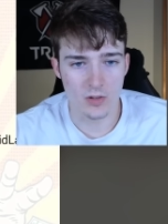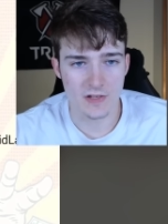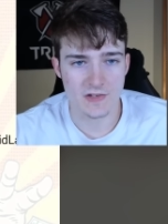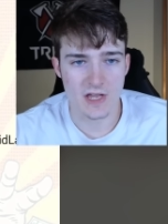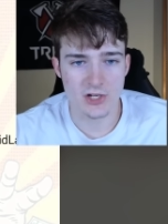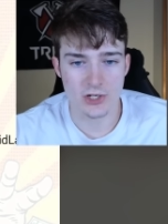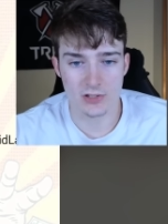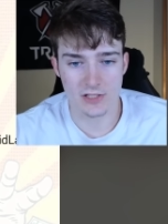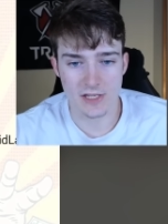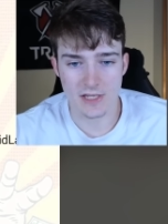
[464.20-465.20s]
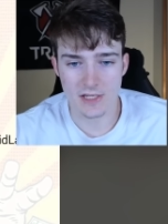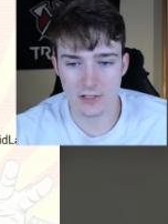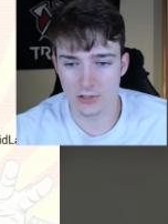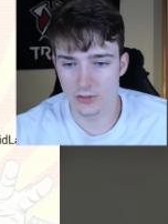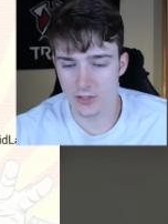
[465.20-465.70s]
essentially, he
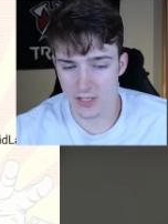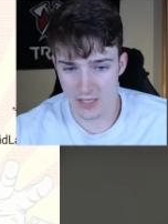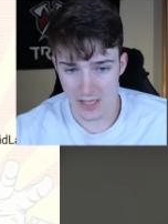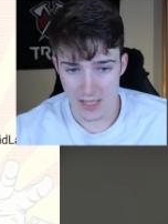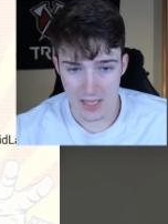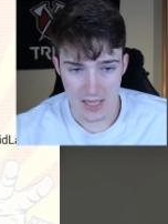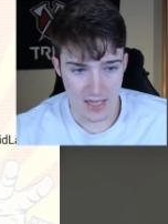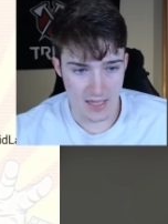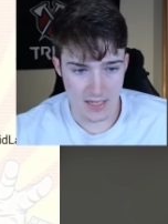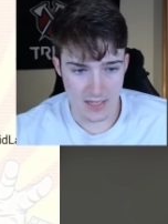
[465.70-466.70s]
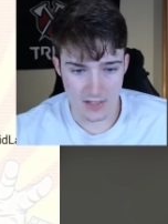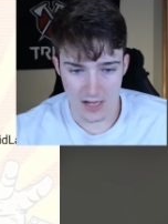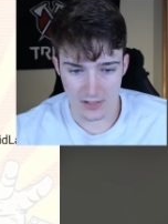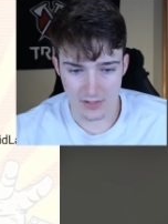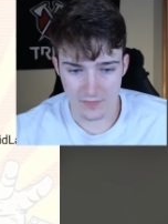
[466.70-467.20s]
included a
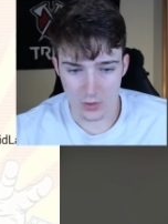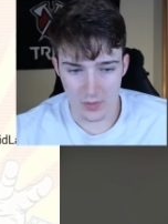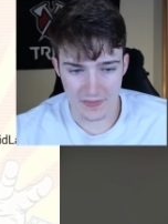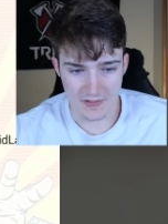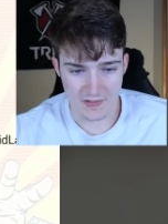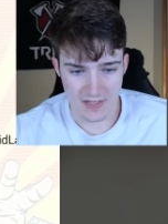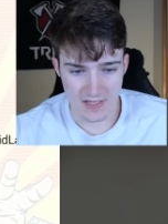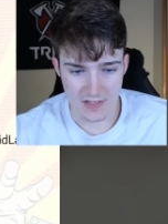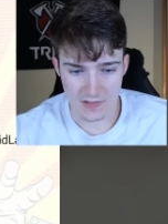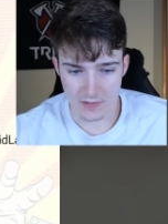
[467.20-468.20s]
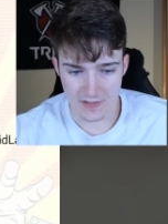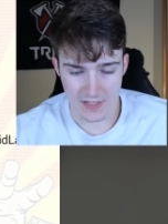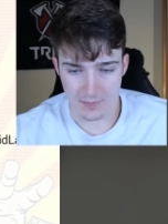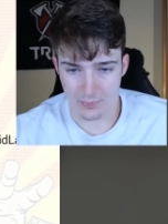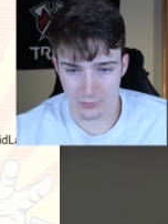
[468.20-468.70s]
I don't even know what this is. It's
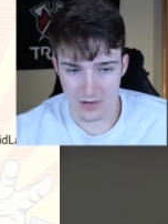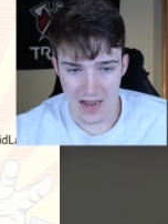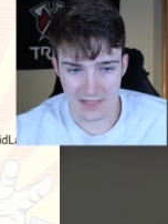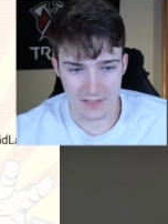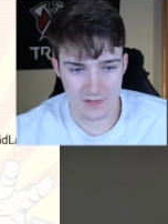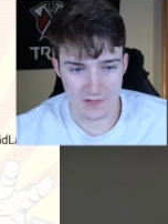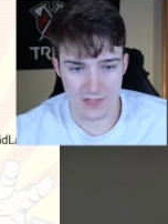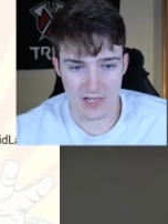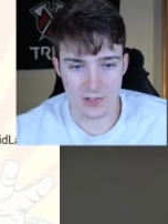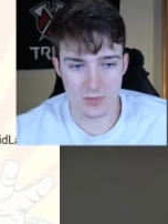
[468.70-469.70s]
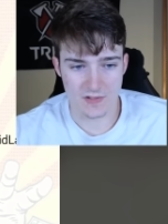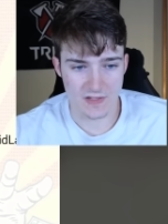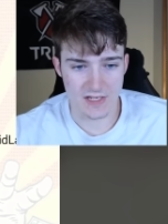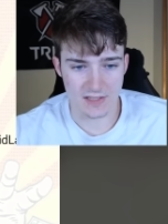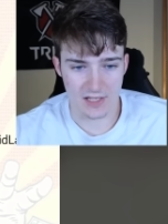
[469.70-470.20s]
like brackets that you would
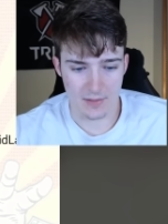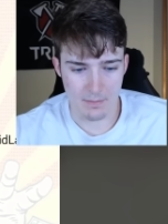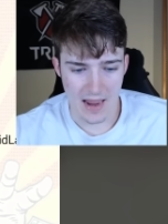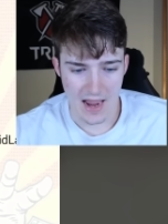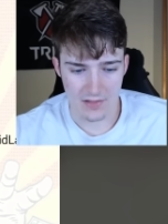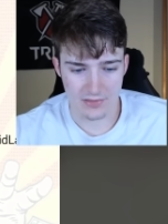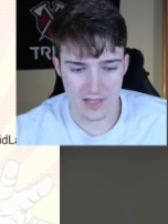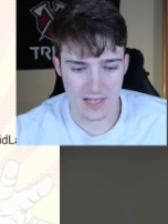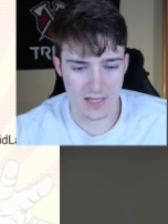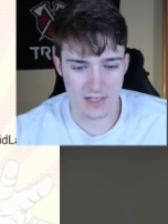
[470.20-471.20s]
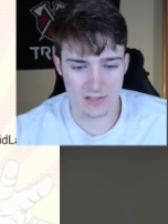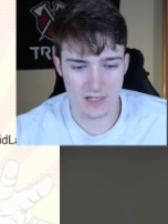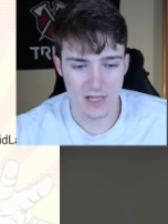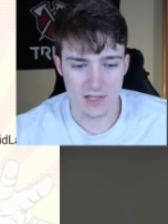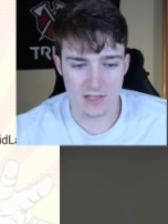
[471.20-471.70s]
see in like math and
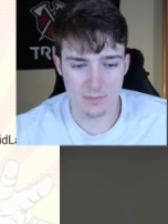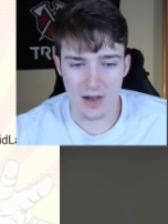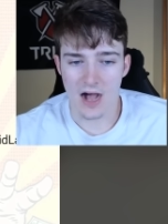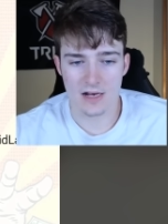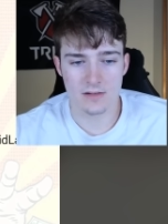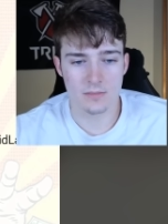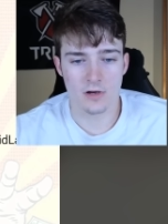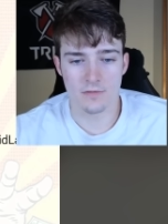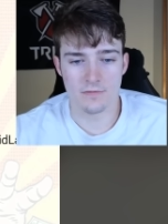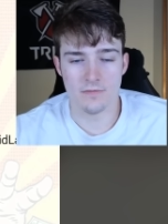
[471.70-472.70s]
the bottom of